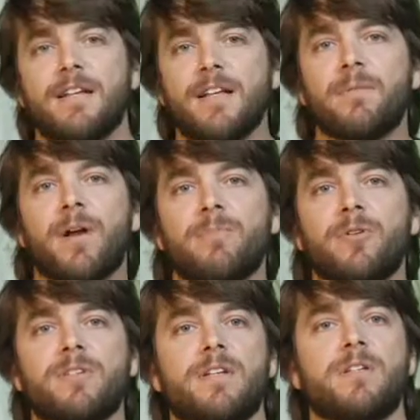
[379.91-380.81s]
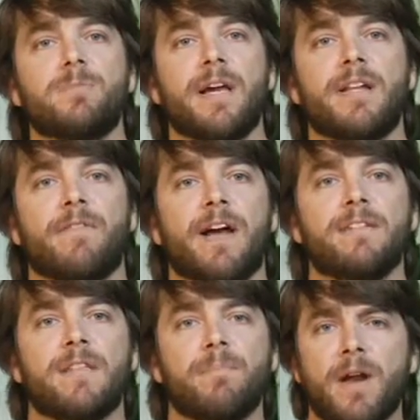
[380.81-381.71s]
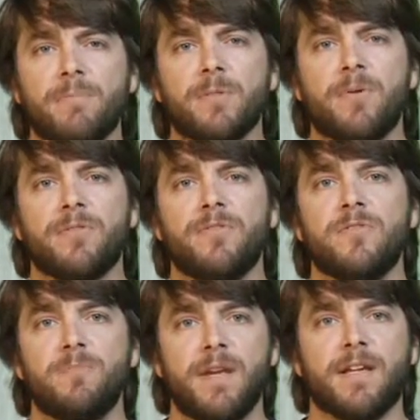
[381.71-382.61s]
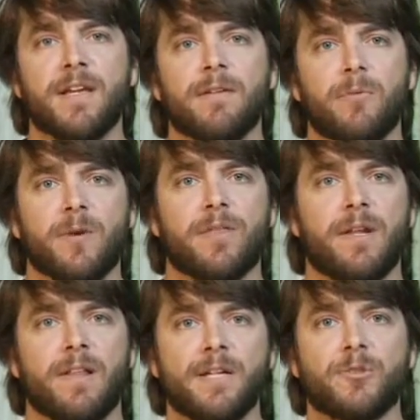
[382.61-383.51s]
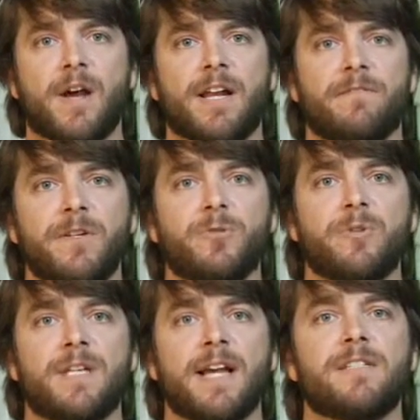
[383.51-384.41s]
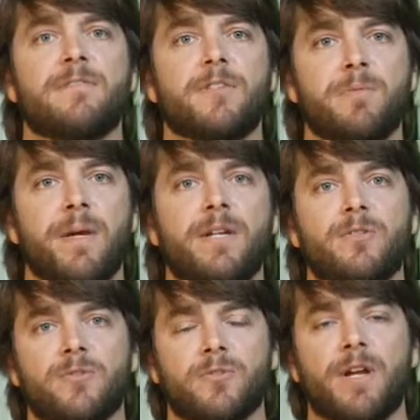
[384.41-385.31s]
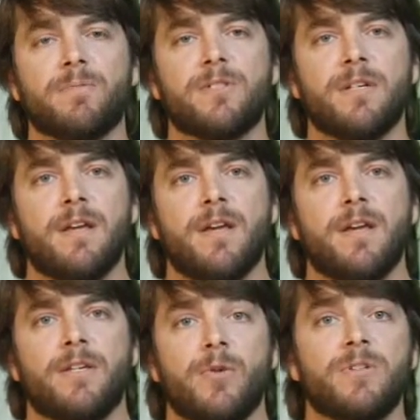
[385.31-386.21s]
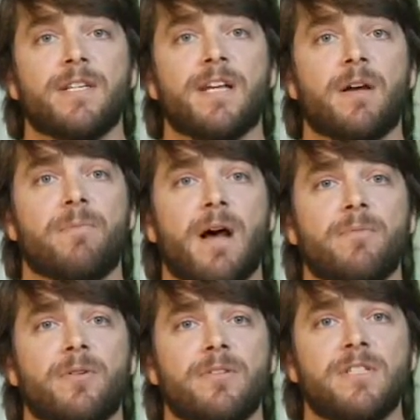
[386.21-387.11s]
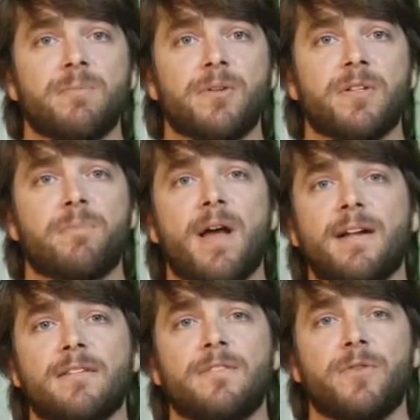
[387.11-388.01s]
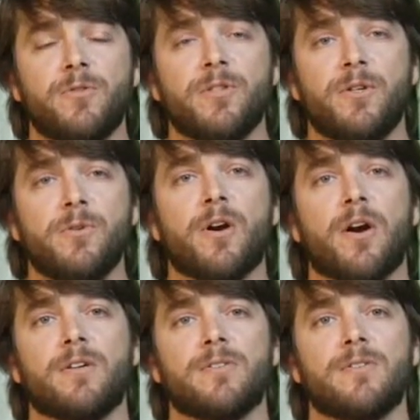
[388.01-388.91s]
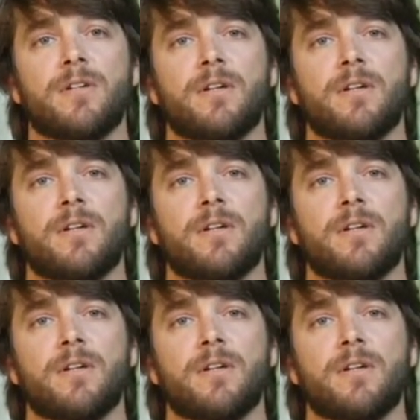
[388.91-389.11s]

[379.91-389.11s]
A teleprompter is a display device that prompts a... This is 6 feet. It's the minimum distance that Bodelin recommends when shooting with the Wing. For my taste, it's a little disconnected, but not too bad.